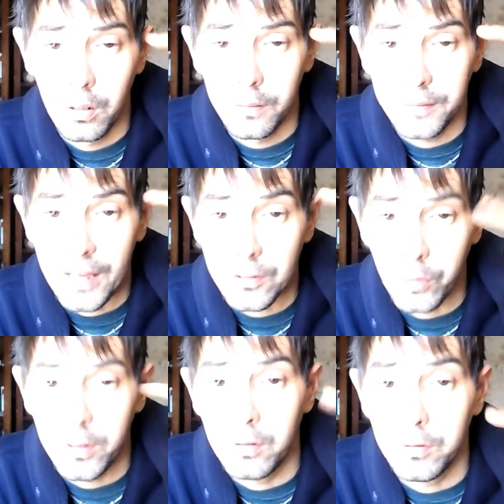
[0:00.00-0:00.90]
that's
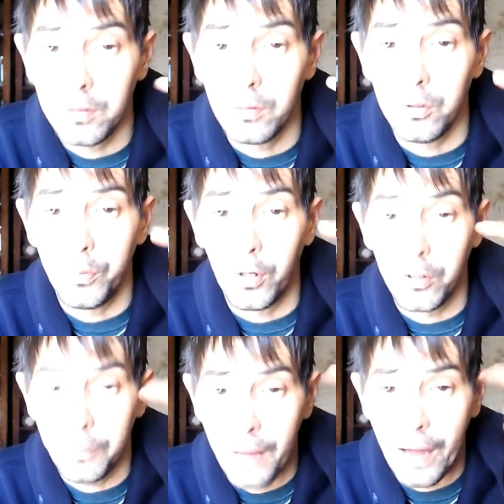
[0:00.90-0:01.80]
what you do. You build a
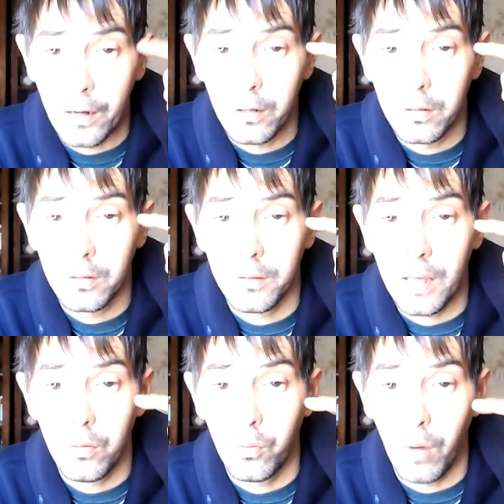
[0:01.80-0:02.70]
pattern, that
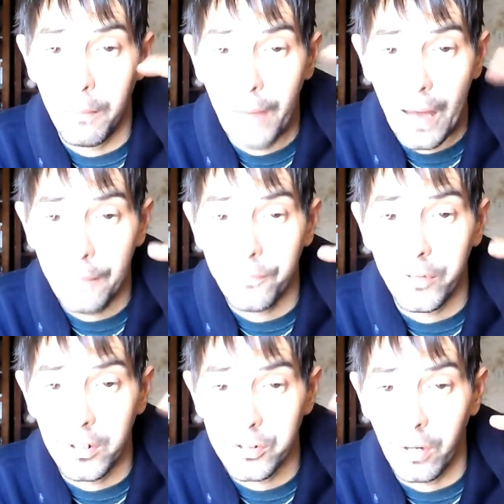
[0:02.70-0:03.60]
a map for
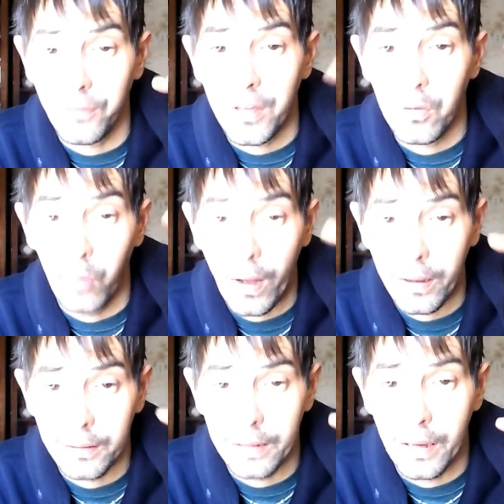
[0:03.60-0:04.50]
yourself that you
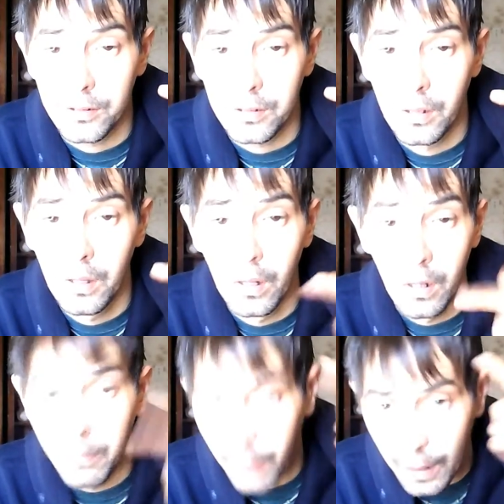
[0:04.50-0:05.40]
recognize.
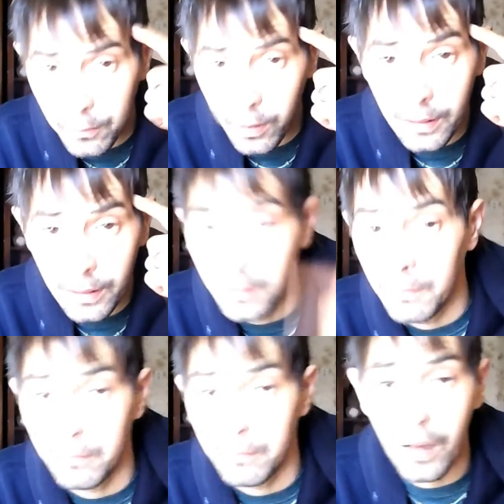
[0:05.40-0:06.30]
My brain,
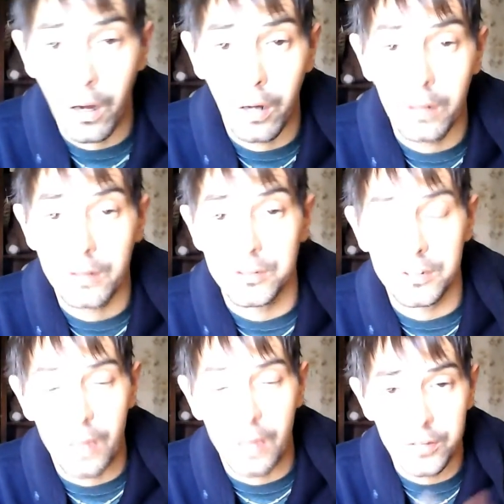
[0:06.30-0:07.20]
my heart exists
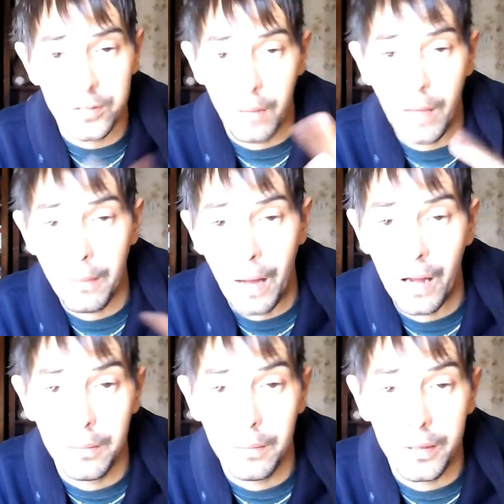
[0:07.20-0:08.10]
outside my
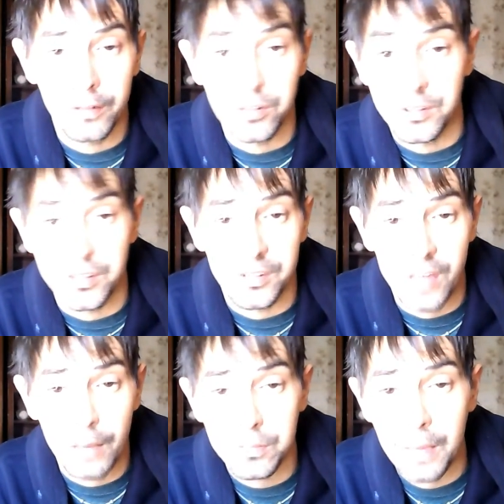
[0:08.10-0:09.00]
body because it's the
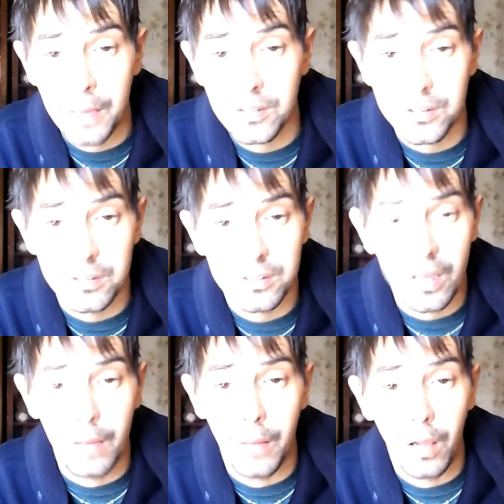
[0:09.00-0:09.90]
same space and
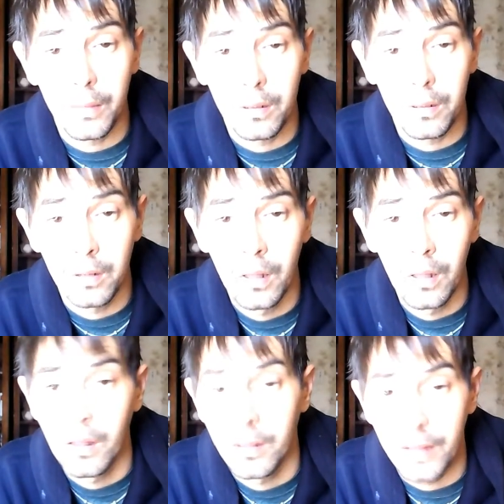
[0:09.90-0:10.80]
same element
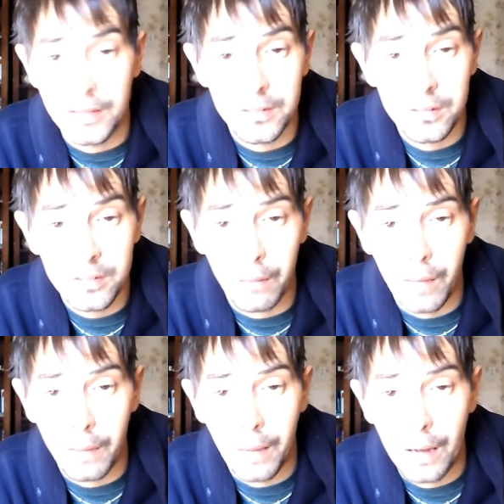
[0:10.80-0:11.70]
that's inside
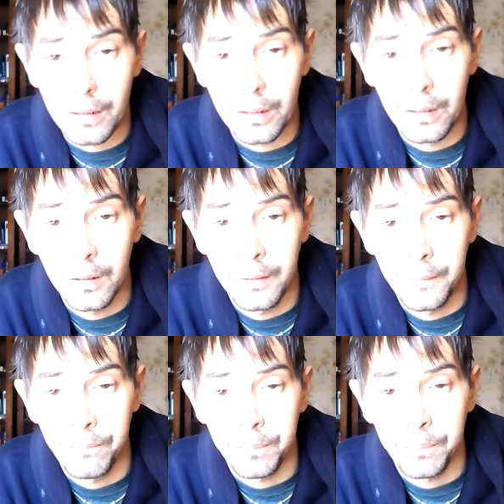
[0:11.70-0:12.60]
my body.
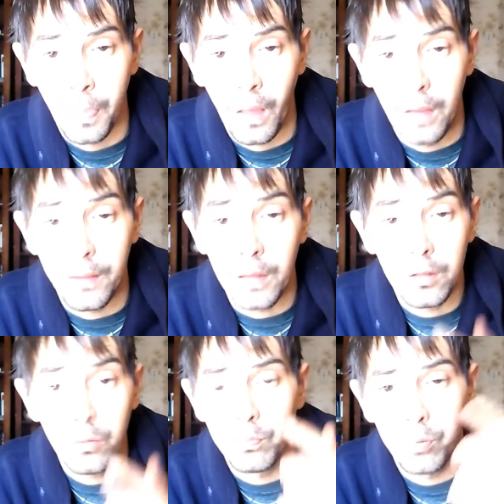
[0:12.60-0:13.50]
And then
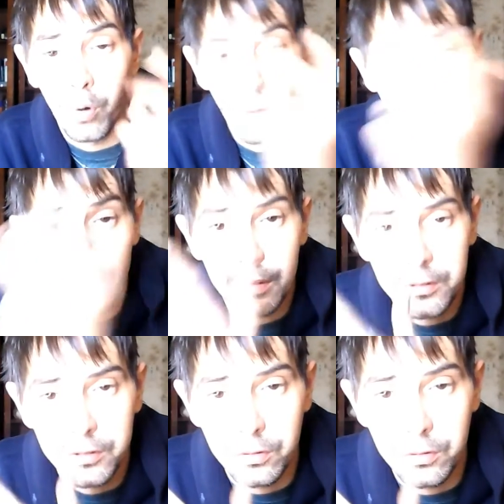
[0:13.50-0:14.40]
you program it to